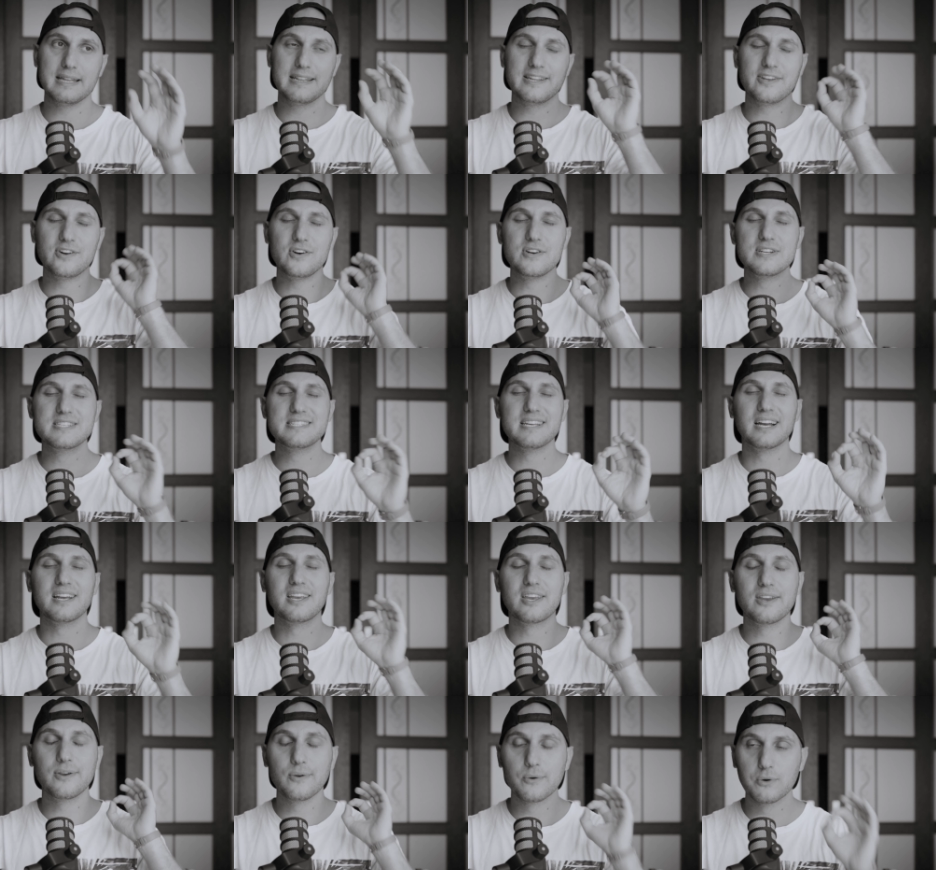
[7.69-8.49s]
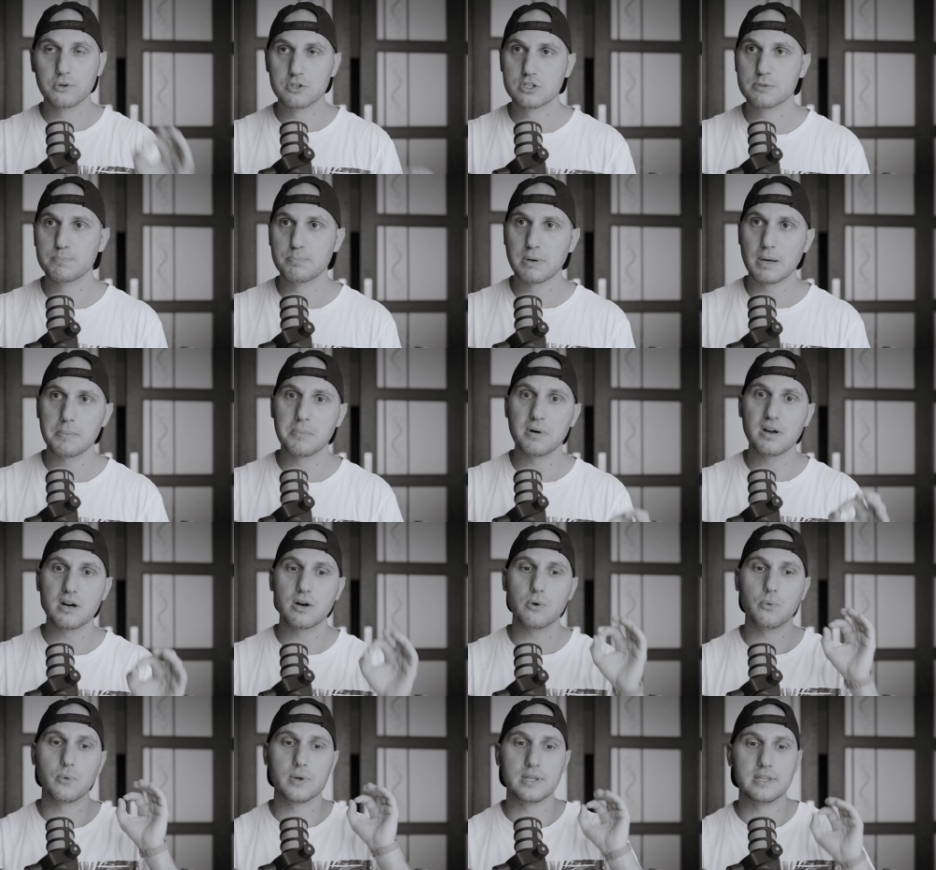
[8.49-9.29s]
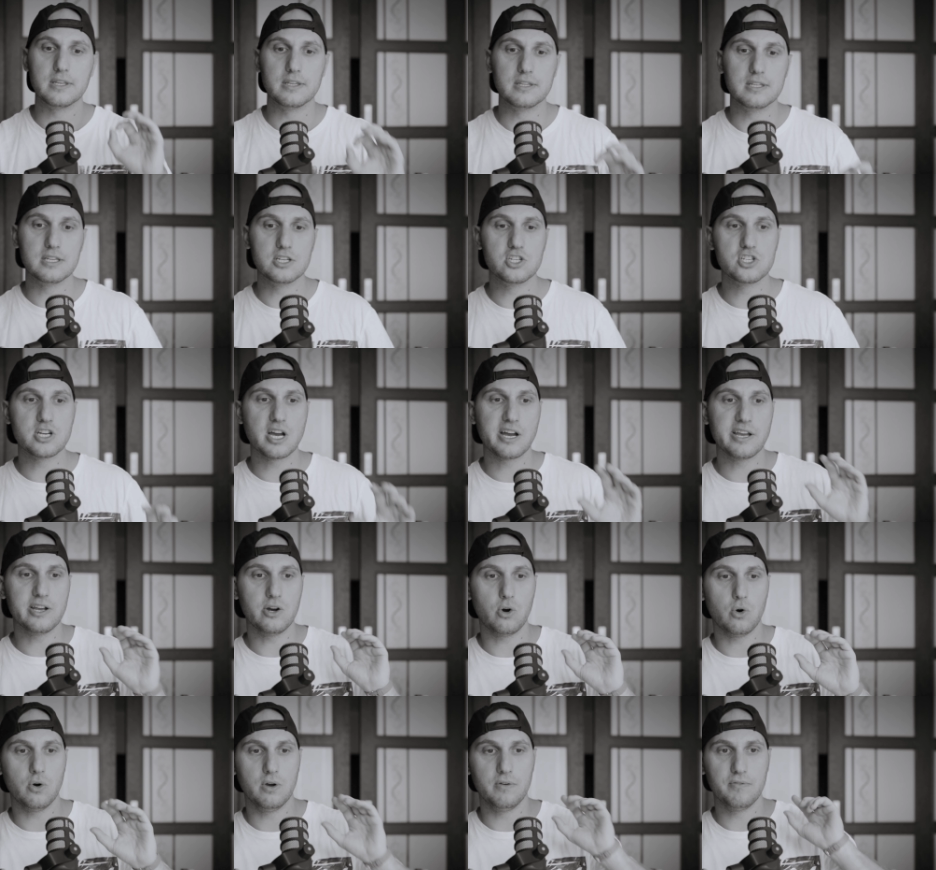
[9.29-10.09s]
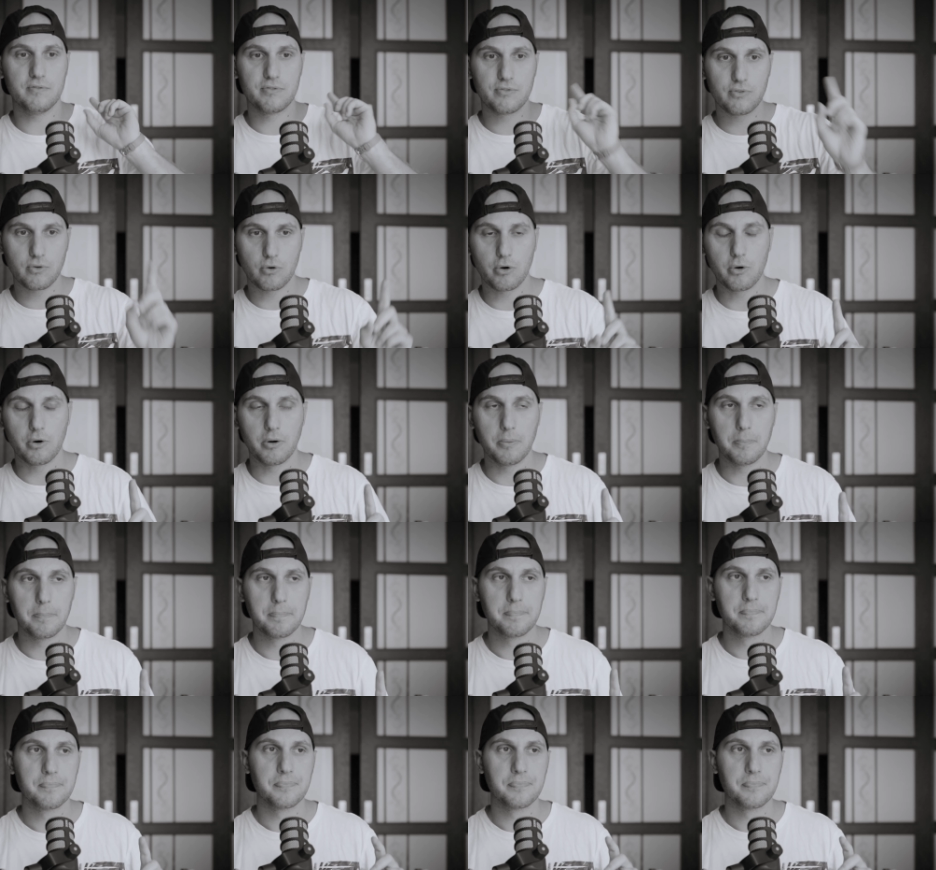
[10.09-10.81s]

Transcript: There is a huge bummer with the DJI OM4.